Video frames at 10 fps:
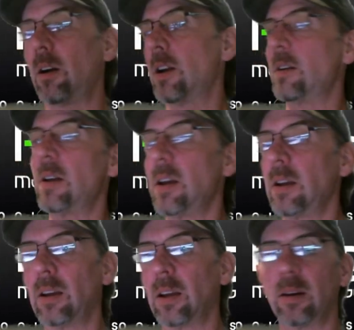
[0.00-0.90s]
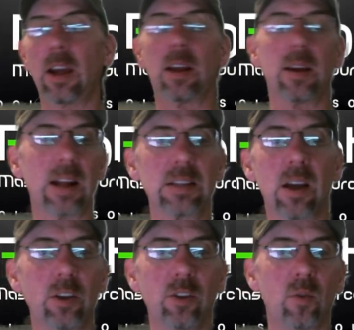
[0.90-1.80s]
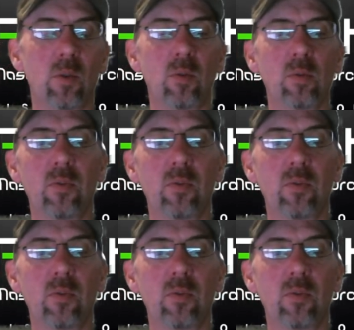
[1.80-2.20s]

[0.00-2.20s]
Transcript: And, and, and that's how you